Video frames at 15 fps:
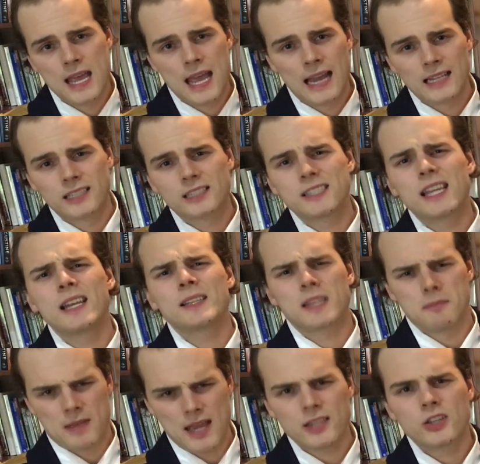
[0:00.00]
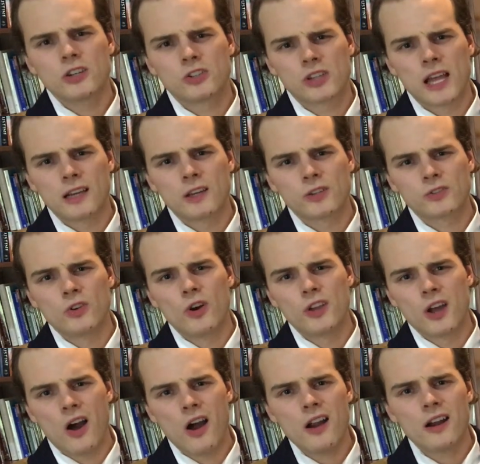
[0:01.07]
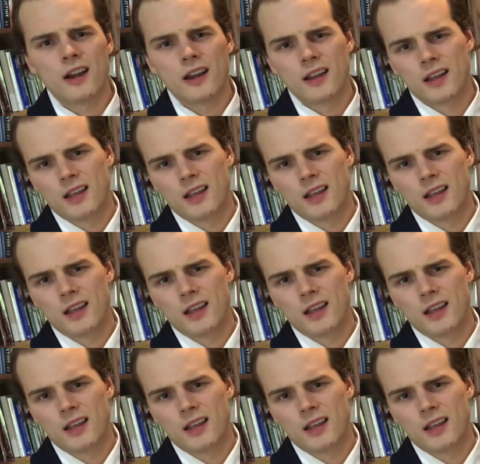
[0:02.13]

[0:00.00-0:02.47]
and send us a message letting us know you are.